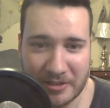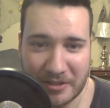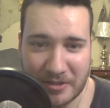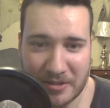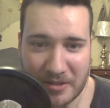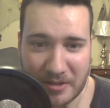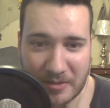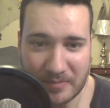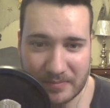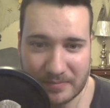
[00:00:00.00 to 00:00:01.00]

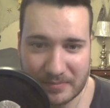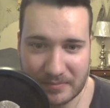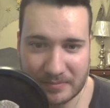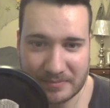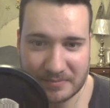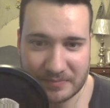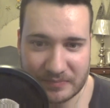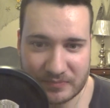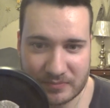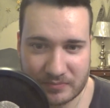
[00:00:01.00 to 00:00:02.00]

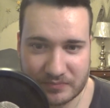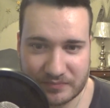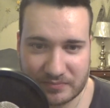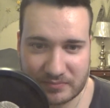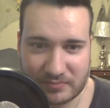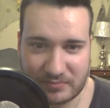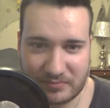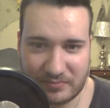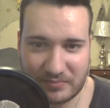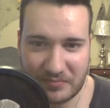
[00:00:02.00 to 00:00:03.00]

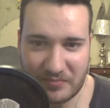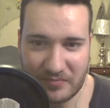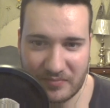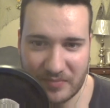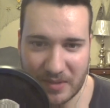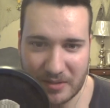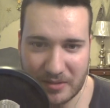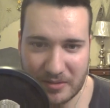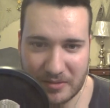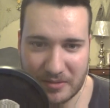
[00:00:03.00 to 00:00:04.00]

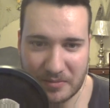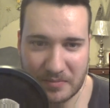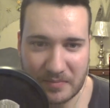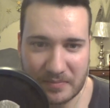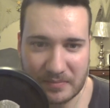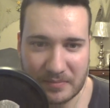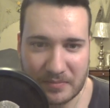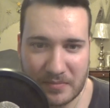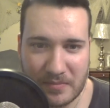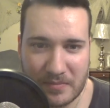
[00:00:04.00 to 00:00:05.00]

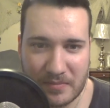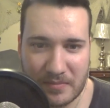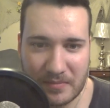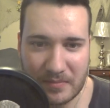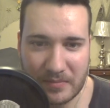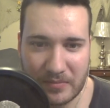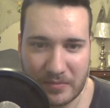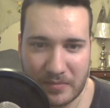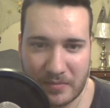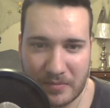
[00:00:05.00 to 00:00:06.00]

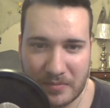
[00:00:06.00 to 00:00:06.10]
Nobody speaks.